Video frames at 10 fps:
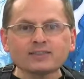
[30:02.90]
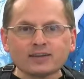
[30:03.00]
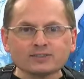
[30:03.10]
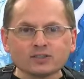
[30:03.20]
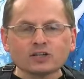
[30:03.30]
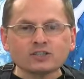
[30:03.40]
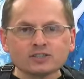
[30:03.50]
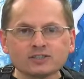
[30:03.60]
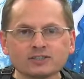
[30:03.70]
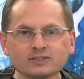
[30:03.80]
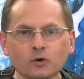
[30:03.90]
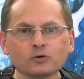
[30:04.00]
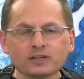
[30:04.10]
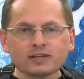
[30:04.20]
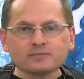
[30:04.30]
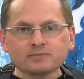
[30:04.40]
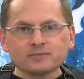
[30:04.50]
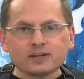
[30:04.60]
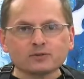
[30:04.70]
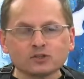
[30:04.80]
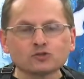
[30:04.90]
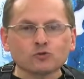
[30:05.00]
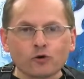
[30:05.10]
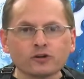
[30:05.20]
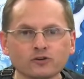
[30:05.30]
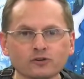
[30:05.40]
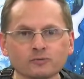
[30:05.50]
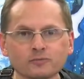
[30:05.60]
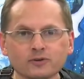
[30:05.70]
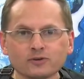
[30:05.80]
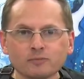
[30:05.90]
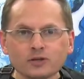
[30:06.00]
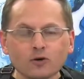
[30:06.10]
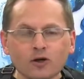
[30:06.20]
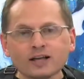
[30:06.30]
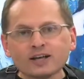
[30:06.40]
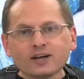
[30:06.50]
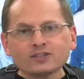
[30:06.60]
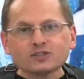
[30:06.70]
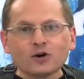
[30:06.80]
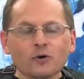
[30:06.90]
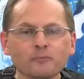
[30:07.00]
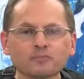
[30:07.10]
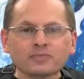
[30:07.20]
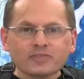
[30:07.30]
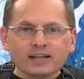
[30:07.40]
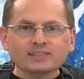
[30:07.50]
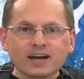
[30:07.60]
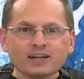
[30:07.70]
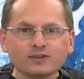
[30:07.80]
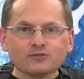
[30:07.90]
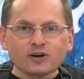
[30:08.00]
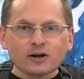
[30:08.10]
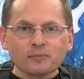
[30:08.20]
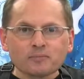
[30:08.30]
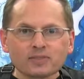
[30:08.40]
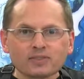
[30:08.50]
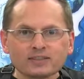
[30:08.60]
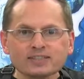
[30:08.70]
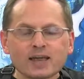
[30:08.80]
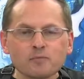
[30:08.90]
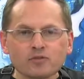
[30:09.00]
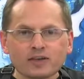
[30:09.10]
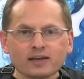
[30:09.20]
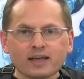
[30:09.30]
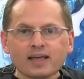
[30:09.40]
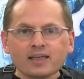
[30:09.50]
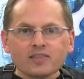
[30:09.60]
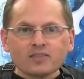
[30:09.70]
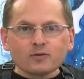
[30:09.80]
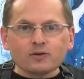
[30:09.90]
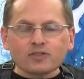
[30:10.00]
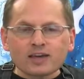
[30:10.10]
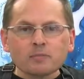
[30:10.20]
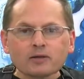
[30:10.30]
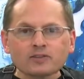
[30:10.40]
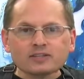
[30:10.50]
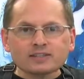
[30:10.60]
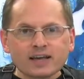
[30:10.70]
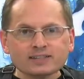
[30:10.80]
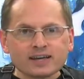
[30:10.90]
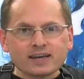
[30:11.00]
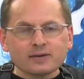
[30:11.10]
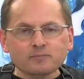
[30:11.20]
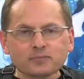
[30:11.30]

the judges totally, destroy your meal. So that's kind of the same thing. You could think about this as a